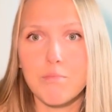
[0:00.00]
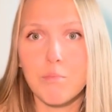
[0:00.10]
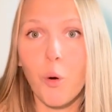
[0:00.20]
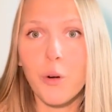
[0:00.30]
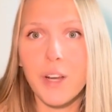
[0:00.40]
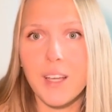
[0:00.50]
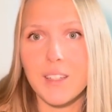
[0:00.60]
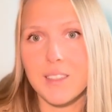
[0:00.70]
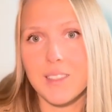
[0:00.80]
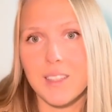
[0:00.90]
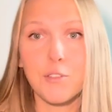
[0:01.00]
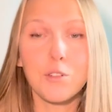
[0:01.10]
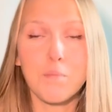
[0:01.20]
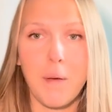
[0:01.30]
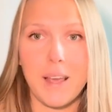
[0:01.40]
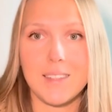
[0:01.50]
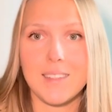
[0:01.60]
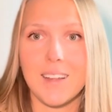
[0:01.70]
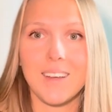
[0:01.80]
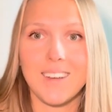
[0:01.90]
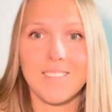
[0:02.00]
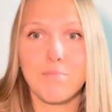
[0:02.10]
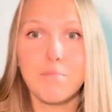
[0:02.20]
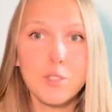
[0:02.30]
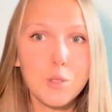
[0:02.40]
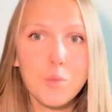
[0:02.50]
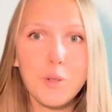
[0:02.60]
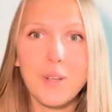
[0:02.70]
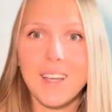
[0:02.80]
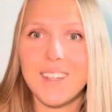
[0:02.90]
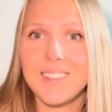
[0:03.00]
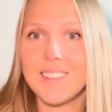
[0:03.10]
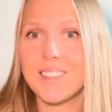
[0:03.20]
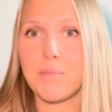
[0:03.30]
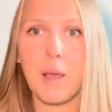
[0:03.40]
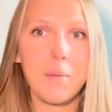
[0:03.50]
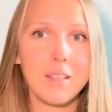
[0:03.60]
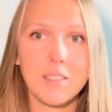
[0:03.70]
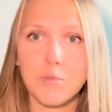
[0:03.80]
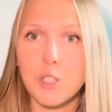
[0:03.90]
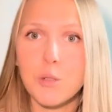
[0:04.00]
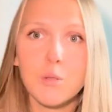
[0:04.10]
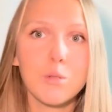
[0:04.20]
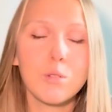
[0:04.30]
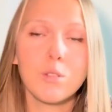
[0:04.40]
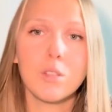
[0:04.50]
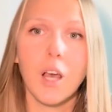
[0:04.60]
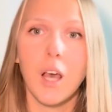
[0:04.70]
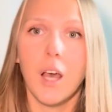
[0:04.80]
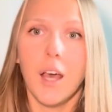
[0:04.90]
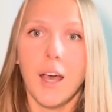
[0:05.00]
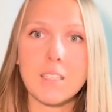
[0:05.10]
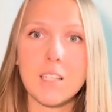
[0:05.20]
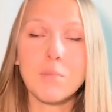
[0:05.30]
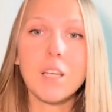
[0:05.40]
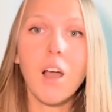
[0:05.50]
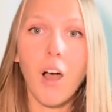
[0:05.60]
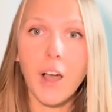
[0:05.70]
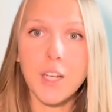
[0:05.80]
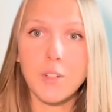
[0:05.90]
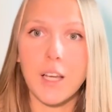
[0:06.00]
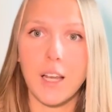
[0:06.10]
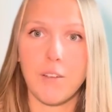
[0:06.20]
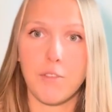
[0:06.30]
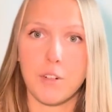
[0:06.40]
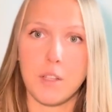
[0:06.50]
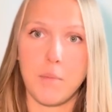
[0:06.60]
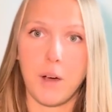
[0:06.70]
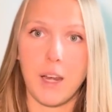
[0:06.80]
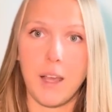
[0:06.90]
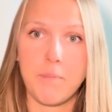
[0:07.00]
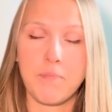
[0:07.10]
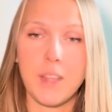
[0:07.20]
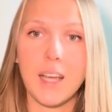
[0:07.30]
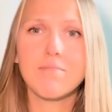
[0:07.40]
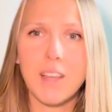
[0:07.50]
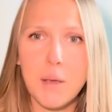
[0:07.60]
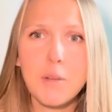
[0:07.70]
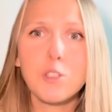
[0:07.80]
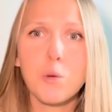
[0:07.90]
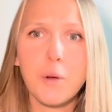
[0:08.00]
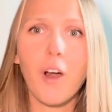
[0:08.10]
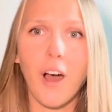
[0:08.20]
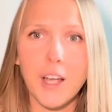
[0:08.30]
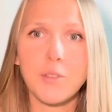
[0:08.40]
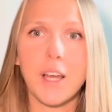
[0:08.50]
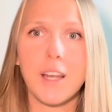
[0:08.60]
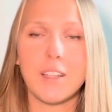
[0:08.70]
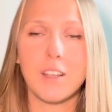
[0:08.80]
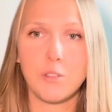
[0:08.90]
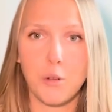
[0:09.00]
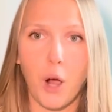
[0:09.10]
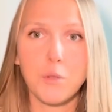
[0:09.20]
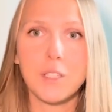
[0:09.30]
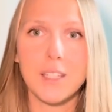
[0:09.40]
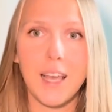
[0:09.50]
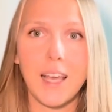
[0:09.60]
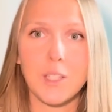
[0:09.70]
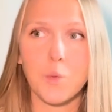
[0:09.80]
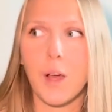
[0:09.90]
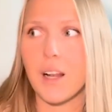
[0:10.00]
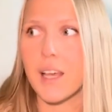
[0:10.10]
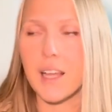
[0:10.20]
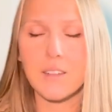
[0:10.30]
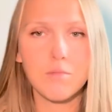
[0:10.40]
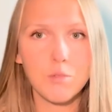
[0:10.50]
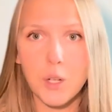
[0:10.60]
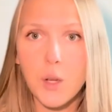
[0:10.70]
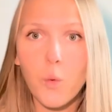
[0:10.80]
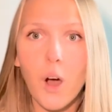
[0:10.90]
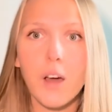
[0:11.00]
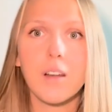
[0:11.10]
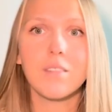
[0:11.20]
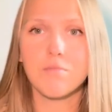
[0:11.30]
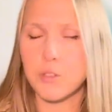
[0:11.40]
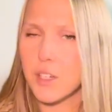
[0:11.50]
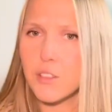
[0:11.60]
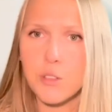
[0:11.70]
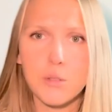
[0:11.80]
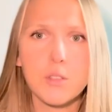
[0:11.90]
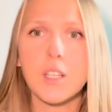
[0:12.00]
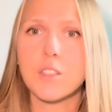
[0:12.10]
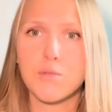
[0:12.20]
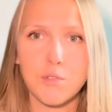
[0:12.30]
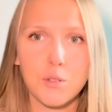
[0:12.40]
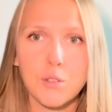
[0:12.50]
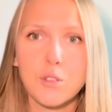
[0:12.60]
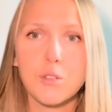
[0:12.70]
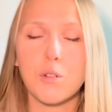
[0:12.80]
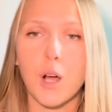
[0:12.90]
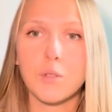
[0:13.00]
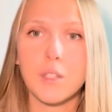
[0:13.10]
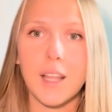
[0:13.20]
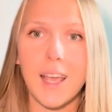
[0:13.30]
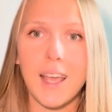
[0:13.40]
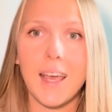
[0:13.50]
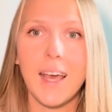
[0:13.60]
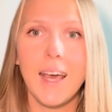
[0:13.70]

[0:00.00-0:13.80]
mornings fruit-based, like smoothies, maybe some juice, something hydrating for the body, and keep it super hydrated throughout the day as well. Drink water, drink juices, fruits throughout the day.